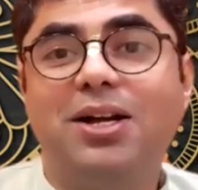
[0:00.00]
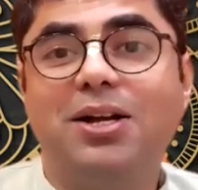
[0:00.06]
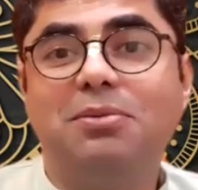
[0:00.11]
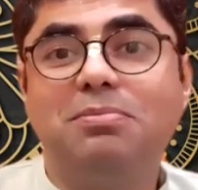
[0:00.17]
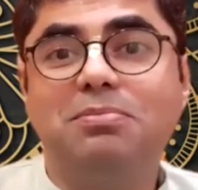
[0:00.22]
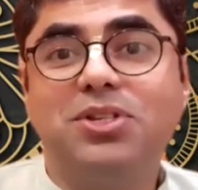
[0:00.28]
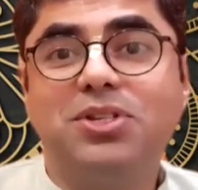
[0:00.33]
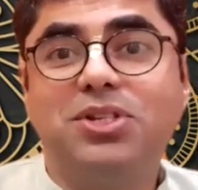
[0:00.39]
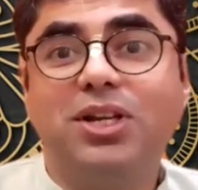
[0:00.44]

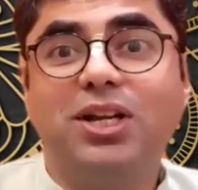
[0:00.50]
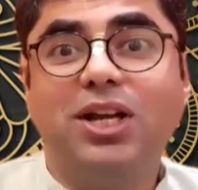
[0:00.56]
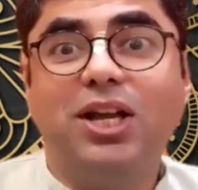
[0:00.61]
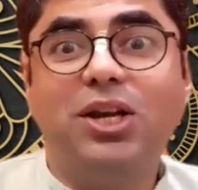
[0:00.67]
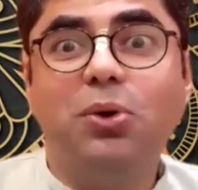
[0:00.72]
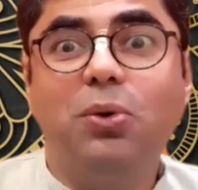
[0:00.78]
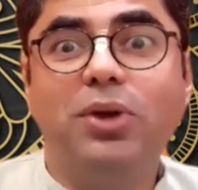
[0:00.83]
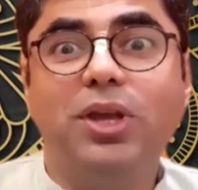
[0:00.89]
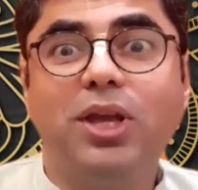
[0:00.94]
mystical
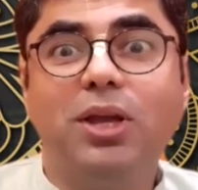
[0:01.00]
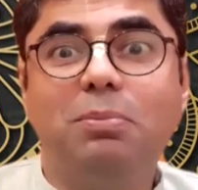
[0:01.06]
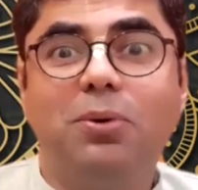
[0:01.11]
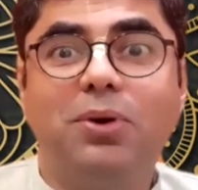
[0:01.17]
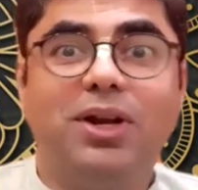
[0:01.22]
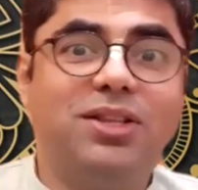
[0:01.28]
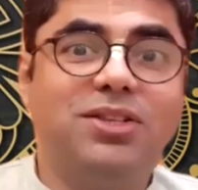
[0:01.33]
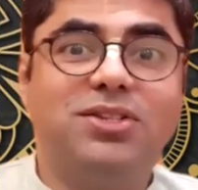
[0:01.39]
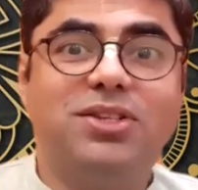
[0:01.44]
yogic
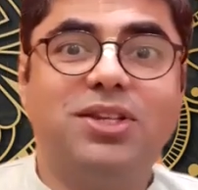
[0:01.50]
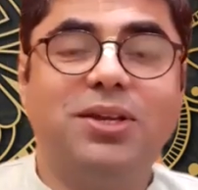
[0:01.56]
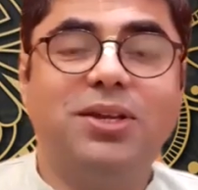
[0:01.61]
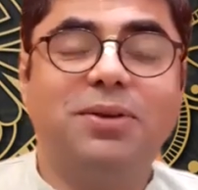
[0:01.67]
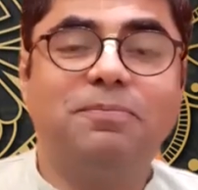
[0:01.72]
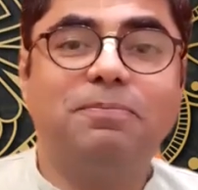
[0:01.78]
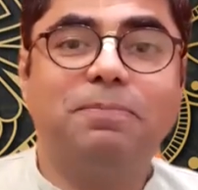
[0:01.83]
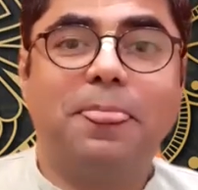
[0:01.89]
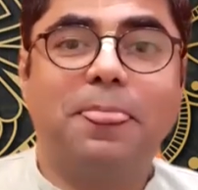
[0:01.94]
potency,
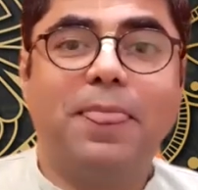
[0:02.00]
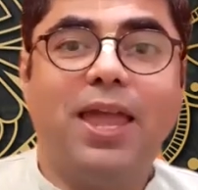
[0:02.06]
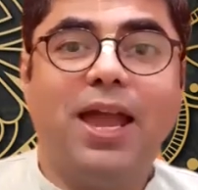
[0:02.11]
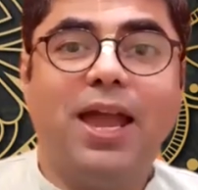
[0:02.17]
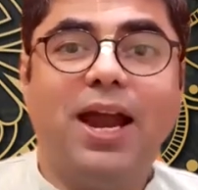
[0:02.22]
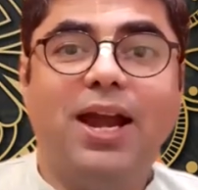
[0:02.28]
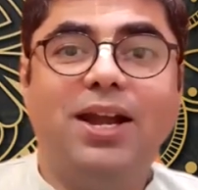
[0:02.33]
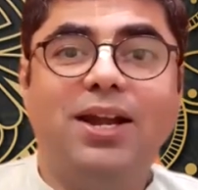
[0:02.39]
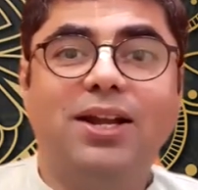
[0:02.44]

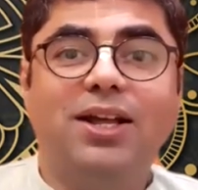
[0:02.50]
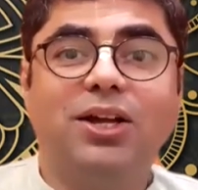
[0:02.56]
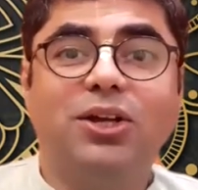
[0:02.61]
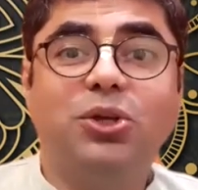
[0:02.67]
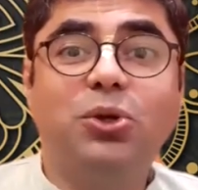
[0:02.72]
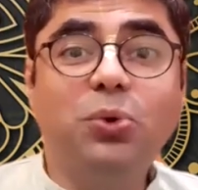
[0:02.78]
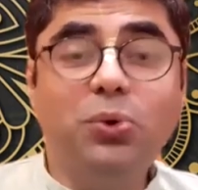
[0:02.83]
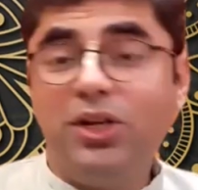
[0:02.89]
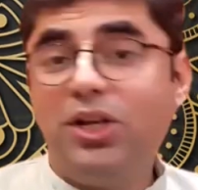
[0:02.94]
and
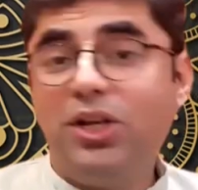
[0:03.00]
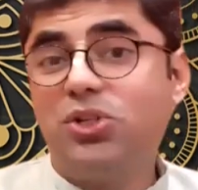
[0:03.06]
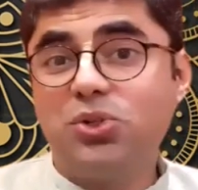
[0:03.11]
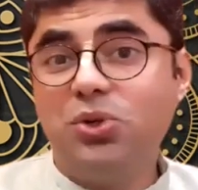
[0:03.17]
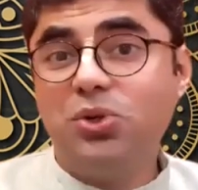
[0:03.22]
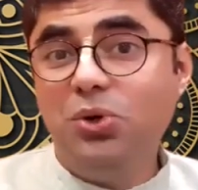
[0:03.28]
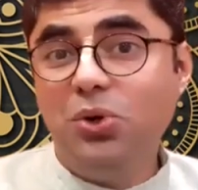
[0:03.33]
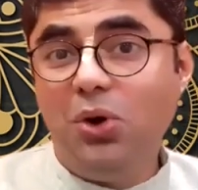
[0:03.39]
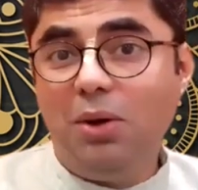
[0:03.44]
curious
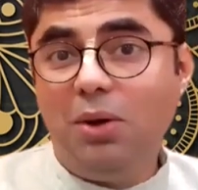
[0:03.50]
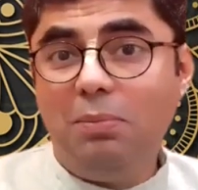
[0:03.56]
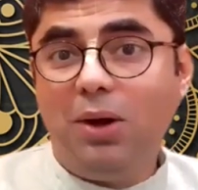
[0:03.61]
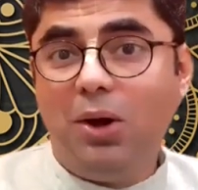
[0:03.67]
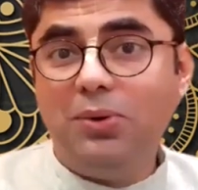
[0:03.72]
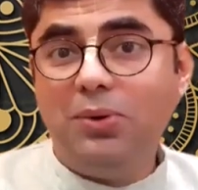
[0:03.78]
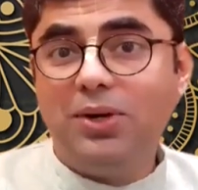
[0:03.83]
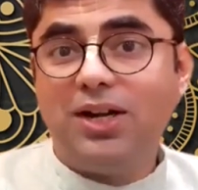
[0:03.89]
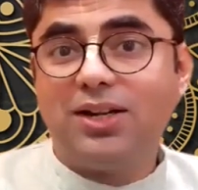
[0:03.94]
to know
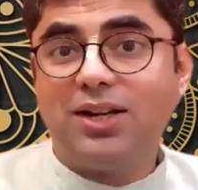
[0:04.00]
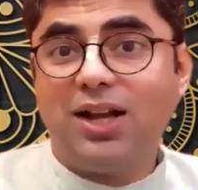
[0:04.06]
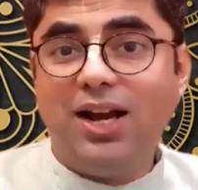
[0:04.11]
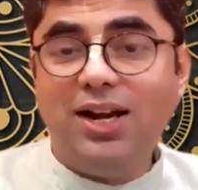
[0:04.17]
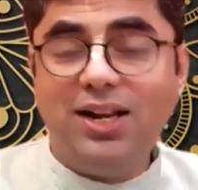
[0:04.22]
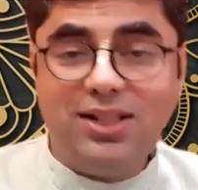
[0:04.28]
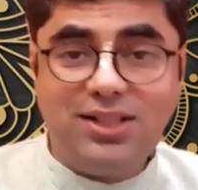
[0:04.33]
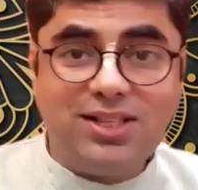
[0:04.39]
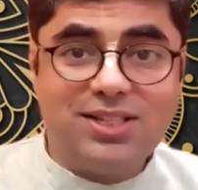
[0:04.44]
about it,
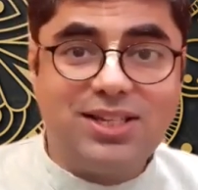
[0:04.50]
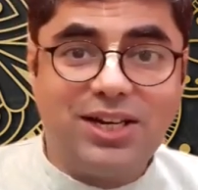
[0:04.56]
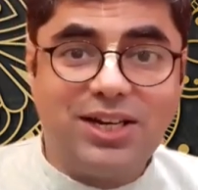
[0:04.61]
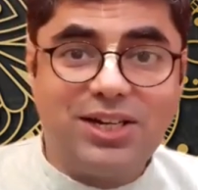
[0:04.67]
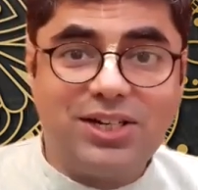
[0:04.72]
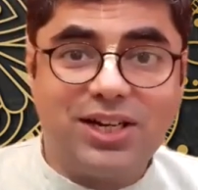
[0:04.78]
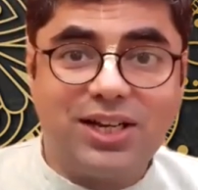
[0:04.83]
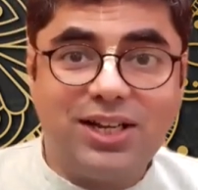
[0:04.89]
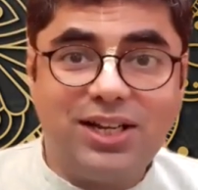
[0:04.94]

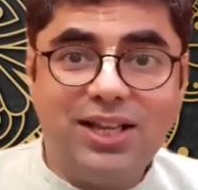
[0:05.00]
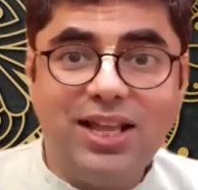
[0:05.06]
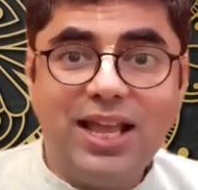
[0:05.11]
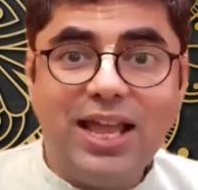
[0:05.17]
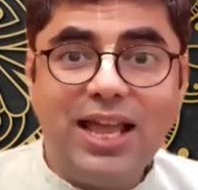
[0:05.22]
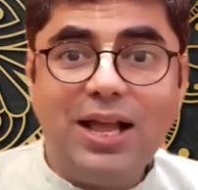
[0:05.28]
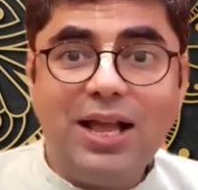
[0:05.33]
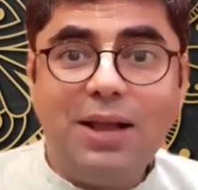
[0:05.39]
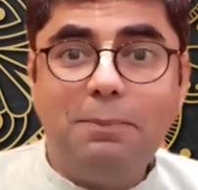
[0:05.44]
Anantasesha
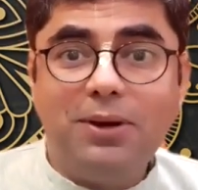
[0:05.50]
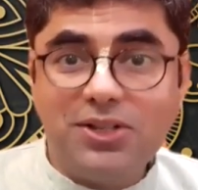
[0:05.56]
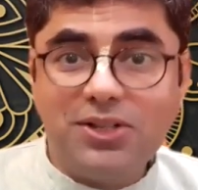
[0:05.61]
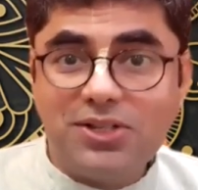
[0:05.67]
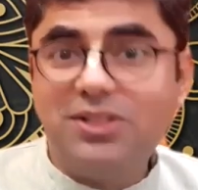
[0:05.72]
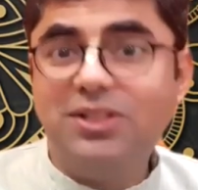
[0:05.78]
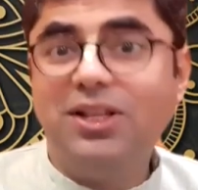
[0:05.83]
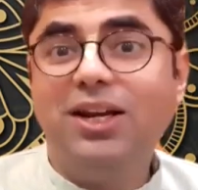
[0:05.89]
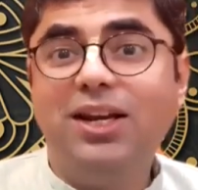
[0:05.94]

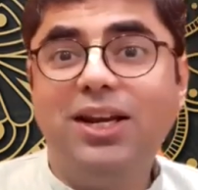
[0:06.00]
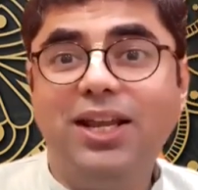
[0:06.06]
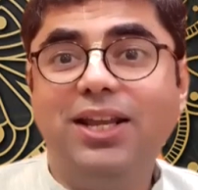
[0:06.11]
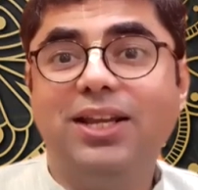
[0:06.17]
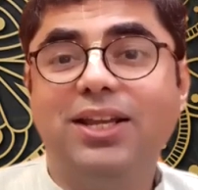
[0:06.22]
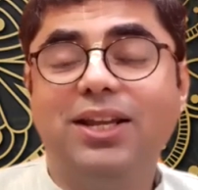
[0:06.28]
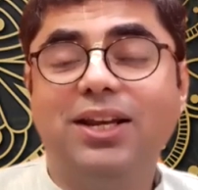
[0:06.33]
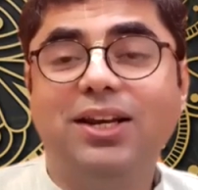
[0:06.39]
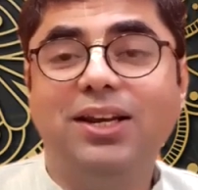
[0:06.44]

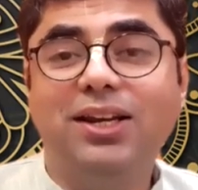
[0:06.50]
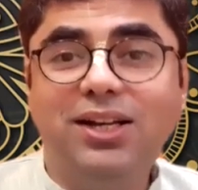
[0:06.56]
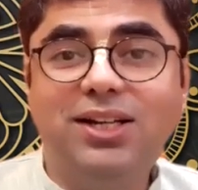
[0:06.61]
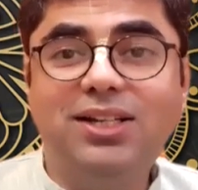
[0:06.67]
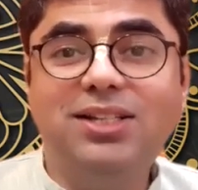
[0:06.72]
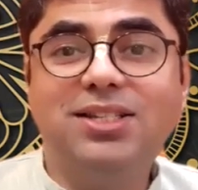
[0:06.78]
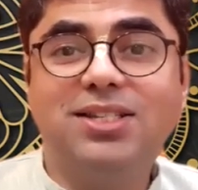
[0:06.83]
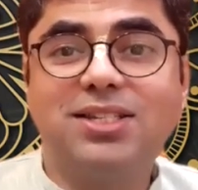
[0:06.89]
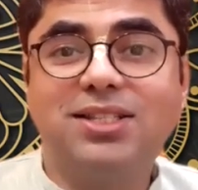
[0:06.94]
personally
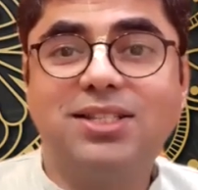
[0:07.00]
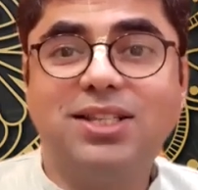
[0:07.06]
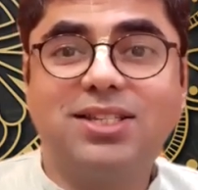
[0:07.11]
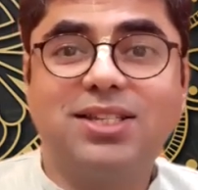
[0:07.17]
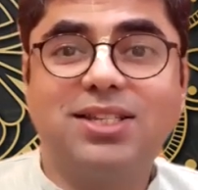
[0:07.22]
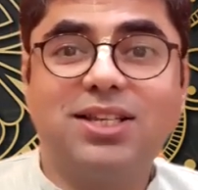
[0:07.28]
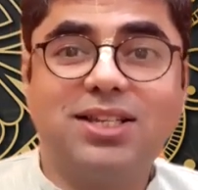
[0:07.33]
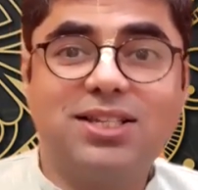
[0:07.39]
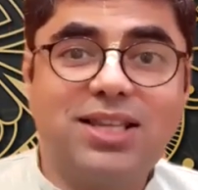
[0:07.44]
learns
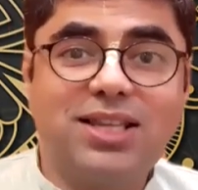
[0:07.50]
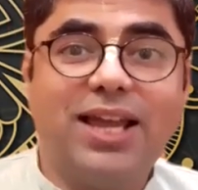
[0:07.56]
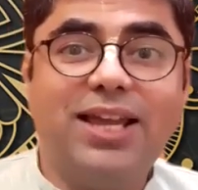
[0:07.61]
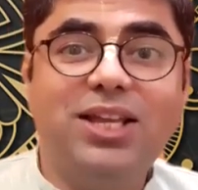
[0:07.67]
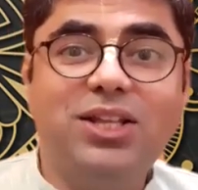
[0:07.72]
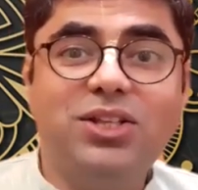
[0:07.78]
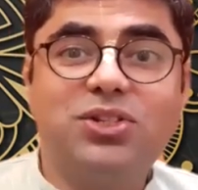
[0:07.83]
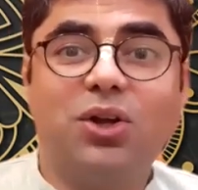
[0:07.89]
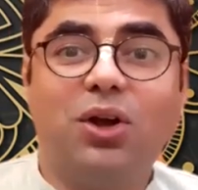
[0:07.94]
this
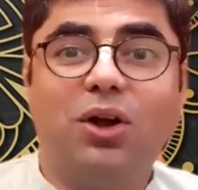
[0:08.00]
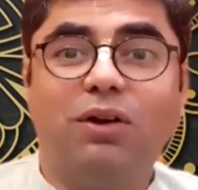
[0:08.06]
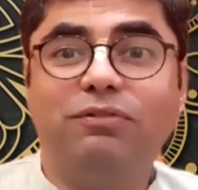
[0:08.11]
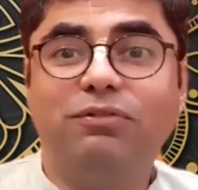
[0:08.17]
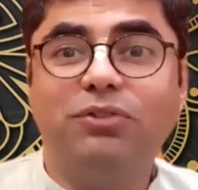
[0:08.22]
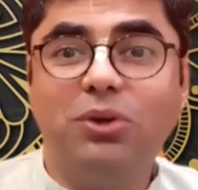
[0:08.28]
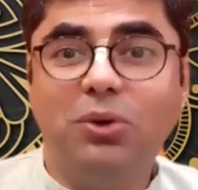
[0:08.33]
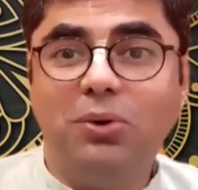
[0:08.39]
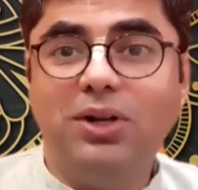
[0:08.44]
science of
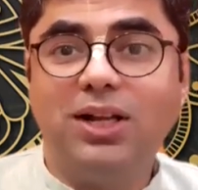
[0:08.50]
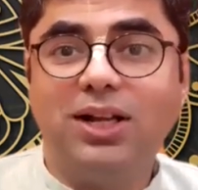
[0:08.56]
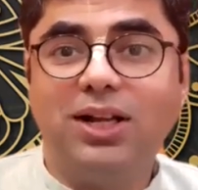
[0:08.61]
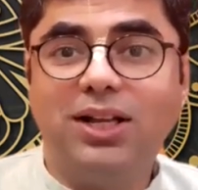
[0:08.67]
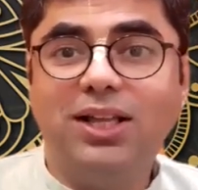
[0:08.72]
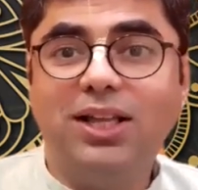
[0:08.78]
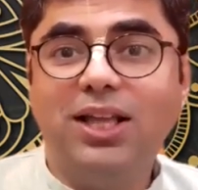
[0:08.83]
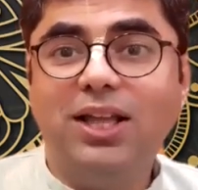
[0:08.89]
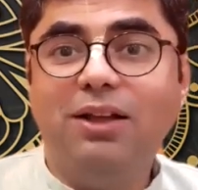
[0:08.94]
yoga
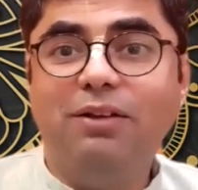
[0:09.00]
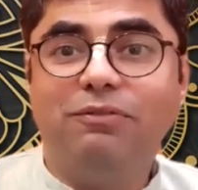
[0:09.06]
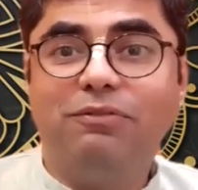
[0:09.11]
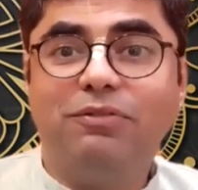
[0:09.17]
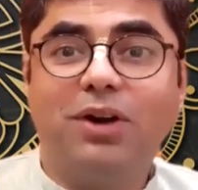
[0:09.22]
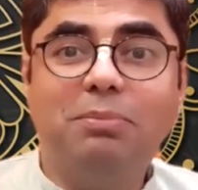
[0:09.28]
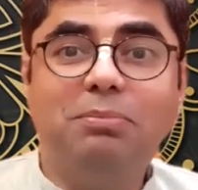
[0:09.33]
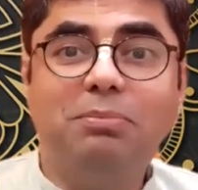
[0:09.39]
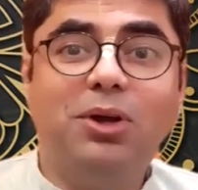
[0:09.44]

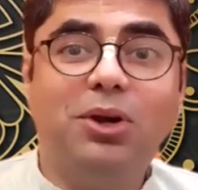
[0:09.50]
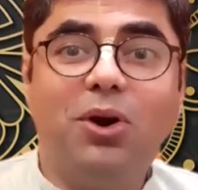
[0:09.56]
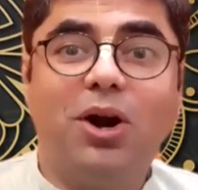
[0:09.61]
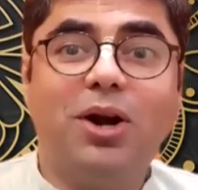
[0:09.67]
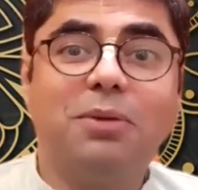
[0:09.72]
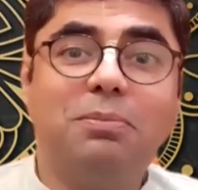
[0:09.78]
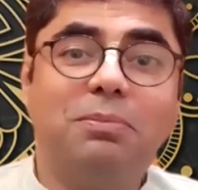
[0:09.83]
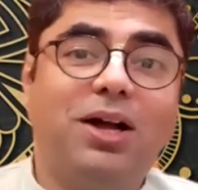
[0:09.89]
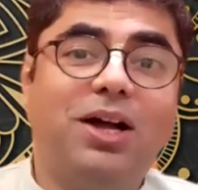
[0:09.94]
from
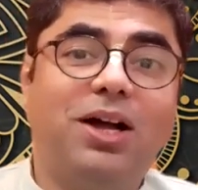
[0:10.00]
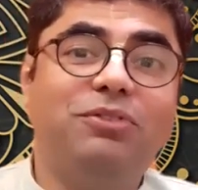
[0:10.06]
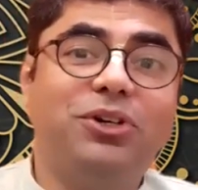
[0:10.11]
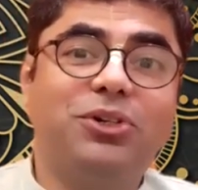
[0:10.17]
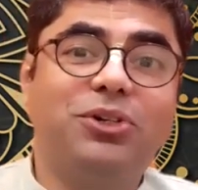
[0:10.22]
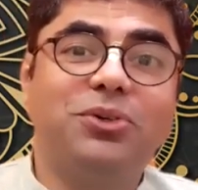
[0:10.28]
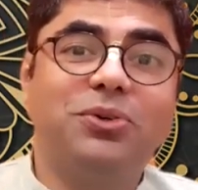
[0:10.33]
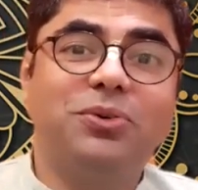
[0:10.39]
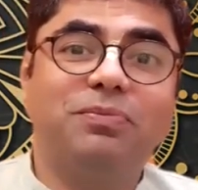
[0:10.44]
Lord
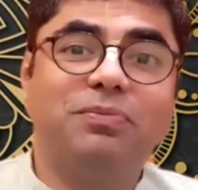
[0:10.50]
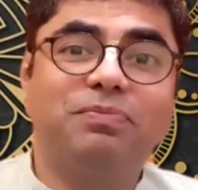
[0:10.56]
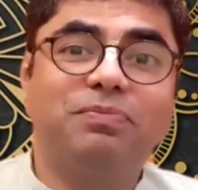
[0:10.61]
Mahavishnu.